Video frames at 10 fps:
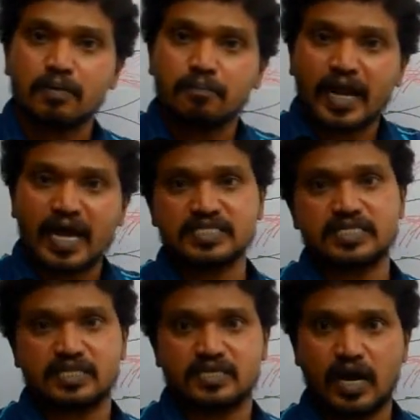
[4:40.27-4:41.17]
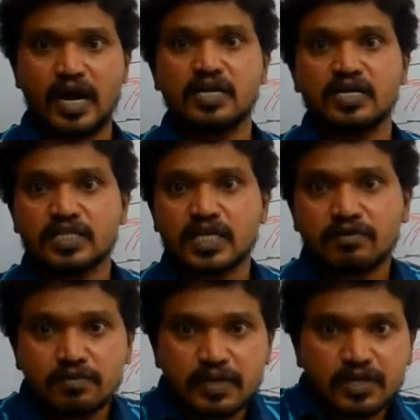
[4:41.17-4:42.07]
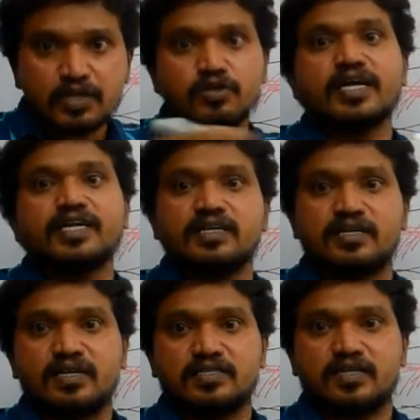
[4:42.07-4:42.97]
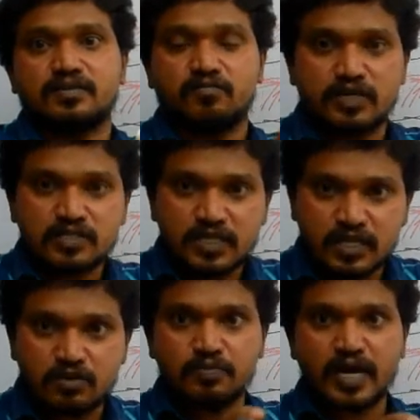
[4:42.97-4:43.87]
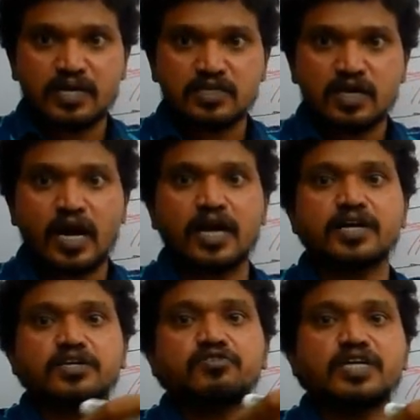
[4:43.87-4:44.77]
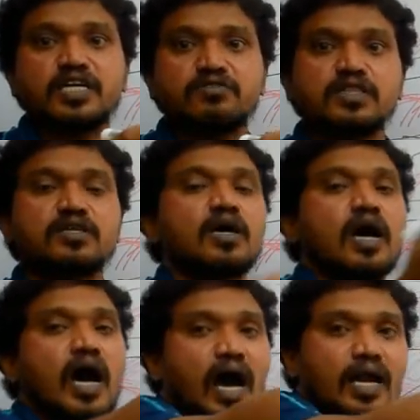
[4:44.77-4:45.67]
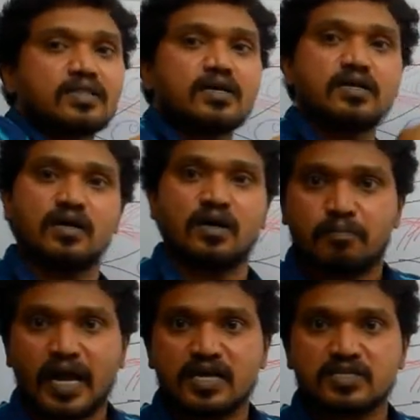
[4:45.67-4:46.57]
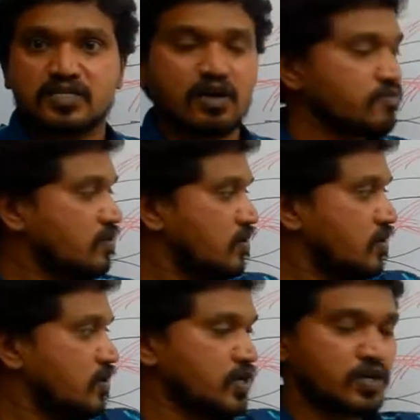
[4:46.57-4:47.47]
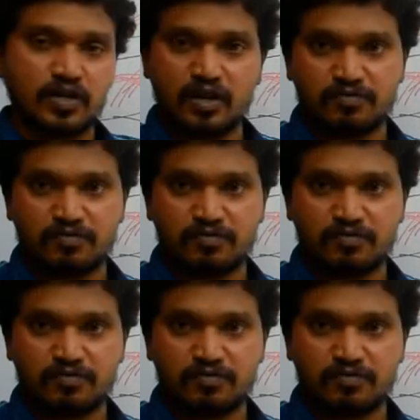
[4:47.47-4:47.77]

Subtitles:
branching and they will be reuniting in nature. First they give branch and reunite with another branches of reticular